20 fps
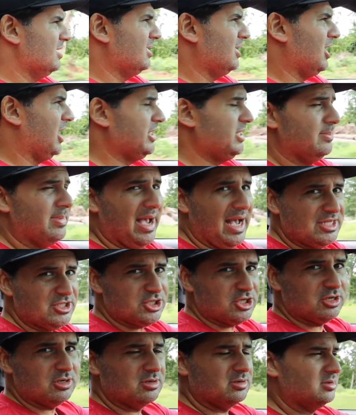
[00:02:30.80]
Honey
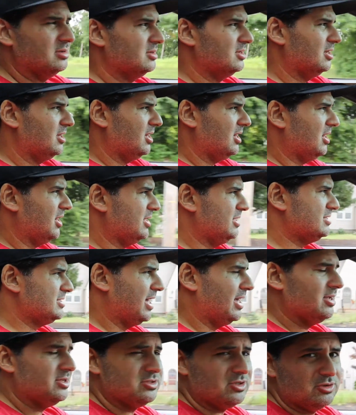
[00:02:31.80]
Badger. He's
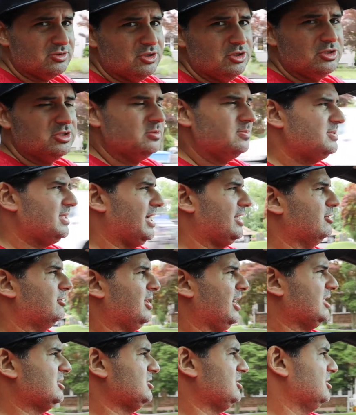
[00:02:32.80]
got his own YouTube channel,
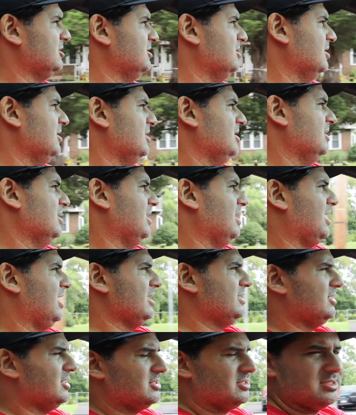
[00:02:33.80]
actually.
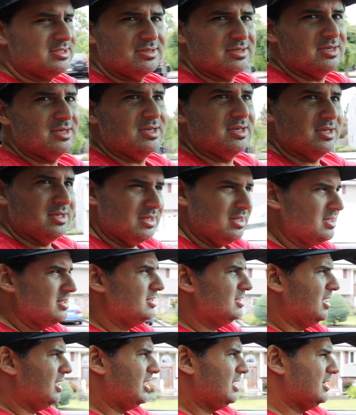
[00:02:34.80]
He does
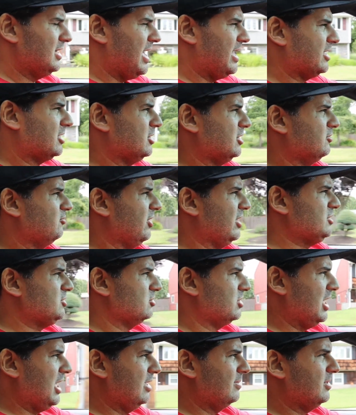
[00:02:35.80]
a lot of good retro
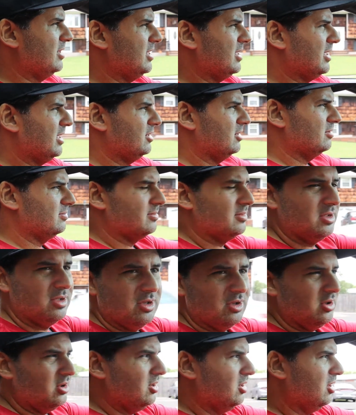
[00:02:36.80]
gaming and
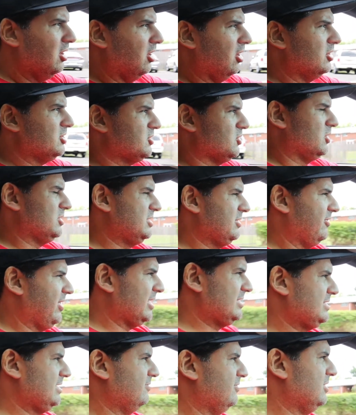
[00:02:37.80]
all sorts of
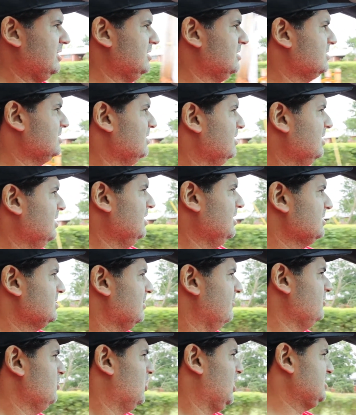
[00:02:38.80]
activities. So
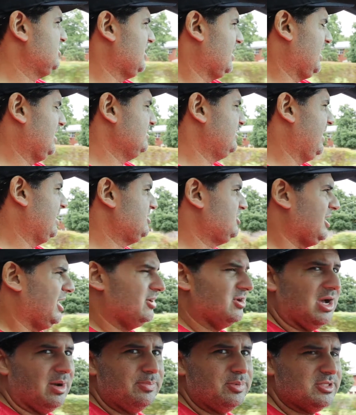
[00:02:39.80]
if you want to check out that
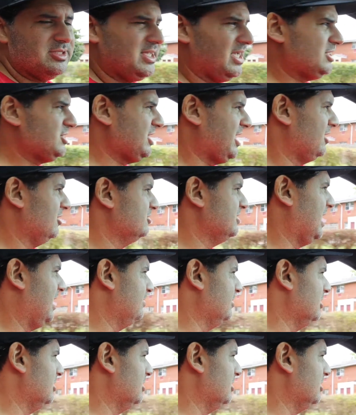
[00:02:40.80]
channel, I'll put that channel down